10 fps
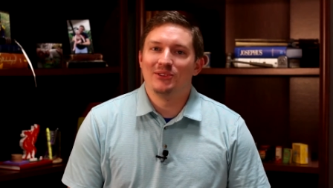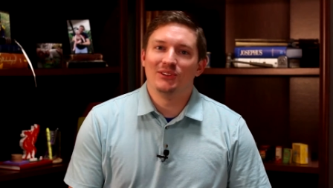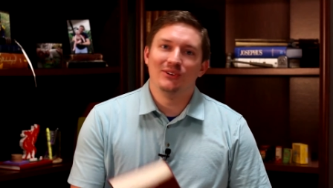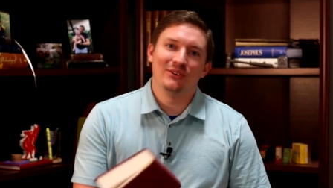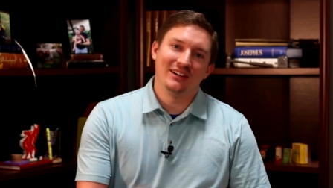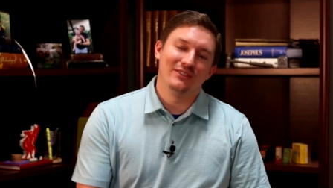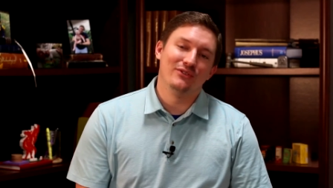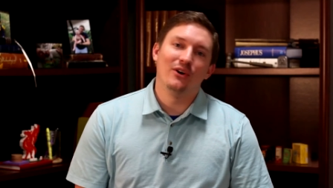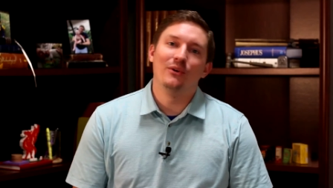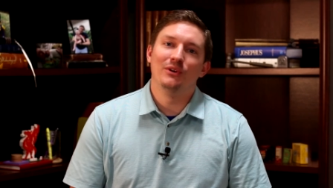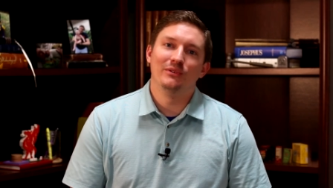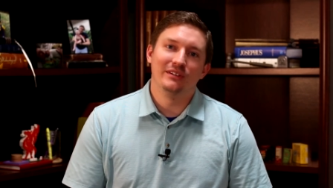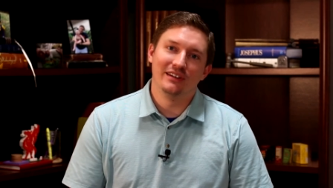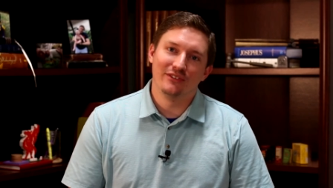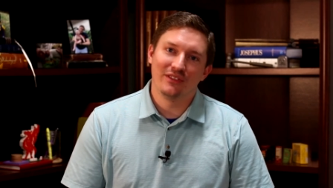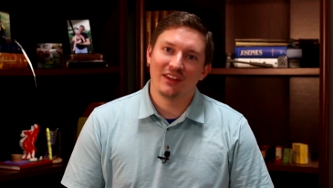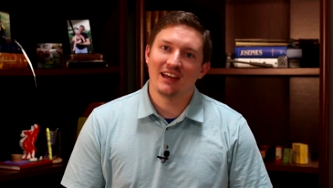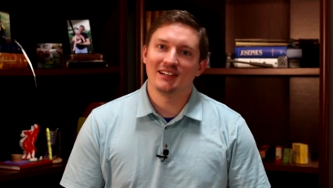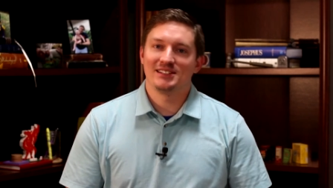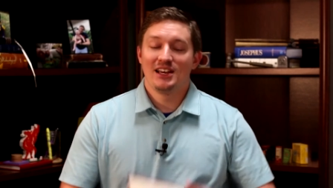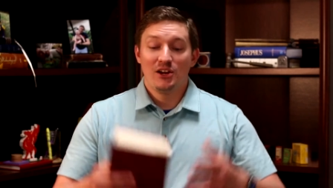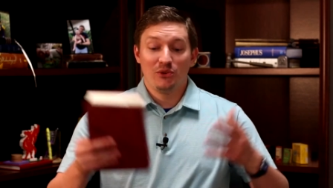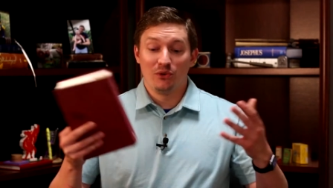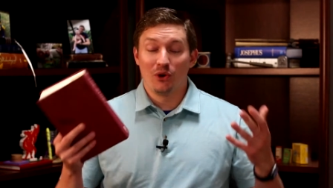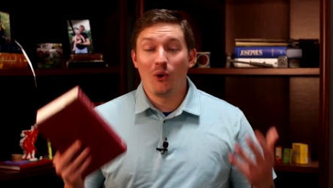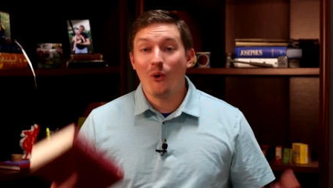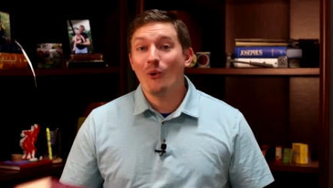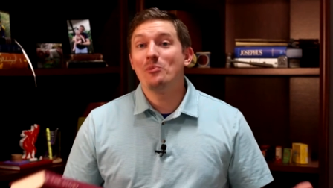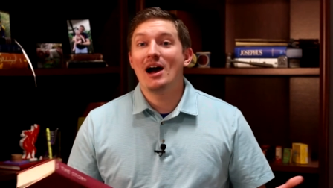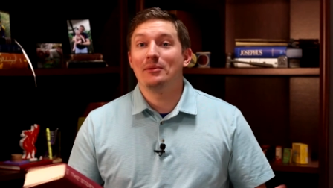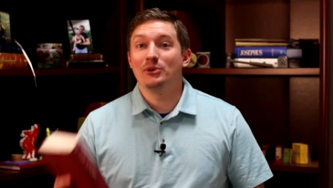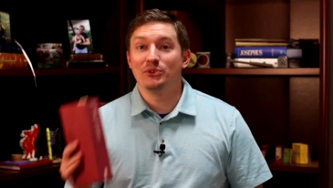with you and devote you to different things through the whole Bible,